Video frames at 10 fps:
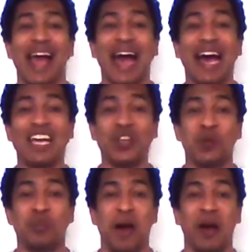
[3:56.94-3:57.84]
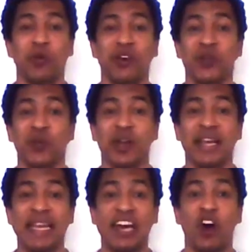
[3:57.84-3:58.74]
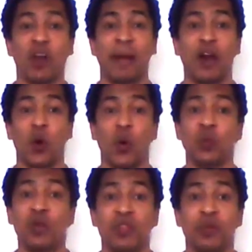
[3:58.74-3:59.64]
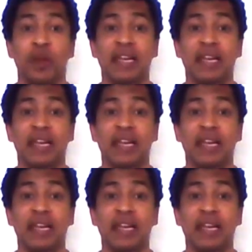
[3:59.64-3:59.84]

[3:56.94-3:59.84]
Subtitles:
I do power training on my own 3